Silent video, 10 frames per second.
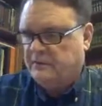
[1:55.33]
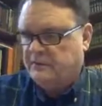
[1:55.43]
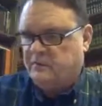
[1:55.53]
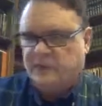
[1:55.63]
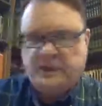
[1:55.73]

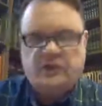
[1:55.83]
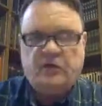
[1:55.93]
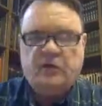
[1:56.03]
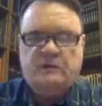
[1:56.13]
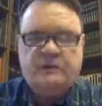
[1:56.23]
ringer
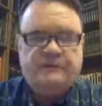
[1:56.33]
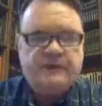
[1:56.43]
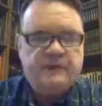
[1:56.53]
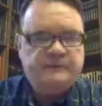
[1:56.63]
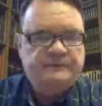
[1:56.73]
on my
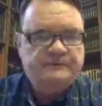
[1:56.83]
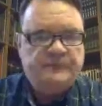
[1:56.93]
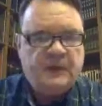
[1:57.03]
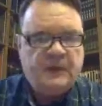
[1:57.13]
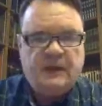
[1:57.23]
phone.
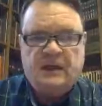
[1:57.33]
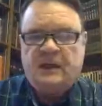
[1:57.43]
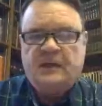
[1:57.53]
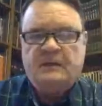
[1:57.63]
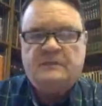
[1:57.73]

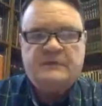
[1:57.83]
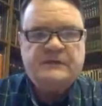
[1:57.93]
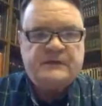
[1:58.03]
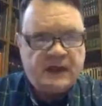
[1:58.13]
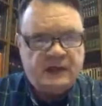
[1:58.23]

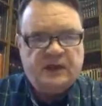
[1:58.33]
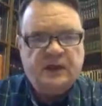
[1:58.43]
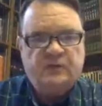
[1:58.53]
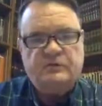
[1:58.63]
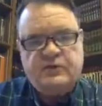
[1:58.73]
Say
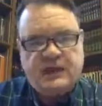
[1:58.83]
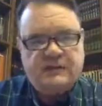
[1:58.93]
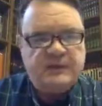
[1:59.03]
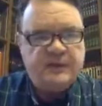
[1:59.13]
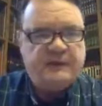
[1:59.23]
hello,
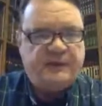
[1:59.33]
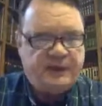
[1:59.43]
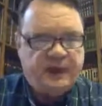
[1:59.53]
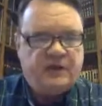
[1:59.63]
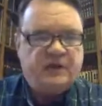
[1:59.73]
chime in.
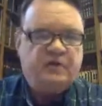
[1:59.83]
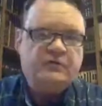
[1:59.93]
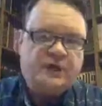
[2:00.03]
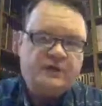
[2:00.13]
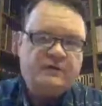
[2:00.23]
Thank you,
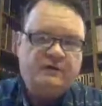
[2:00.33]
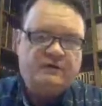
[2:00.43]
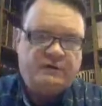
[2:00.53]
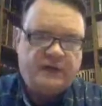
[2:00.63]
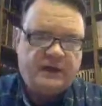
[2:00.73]
Dr.
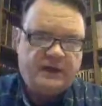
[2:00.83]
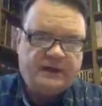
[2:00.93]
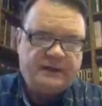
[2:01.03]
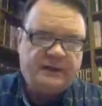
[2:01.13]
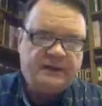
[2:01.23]

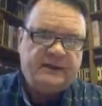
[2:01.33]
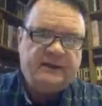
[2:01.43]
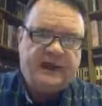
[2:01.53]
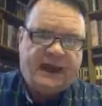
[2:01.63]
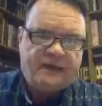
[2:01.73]
Fred.
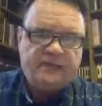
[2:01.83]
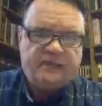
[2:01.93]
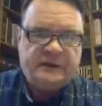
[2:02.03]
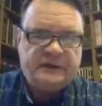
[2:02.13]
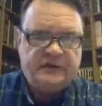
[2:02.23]

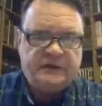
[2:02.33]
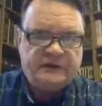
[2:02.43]
Actually here on